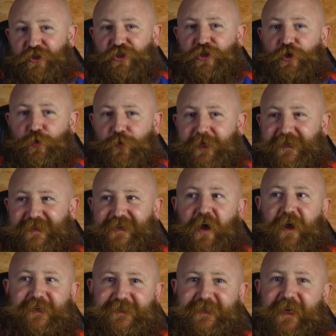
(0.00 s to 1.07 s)
to this
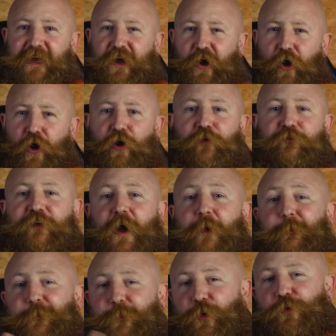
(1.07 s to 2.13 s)
idea of a
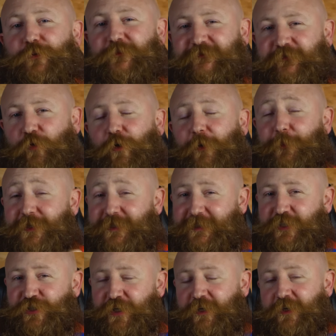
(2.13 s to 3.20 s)
boot for a
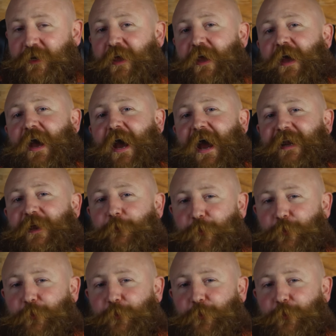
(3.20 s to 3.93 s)
position and a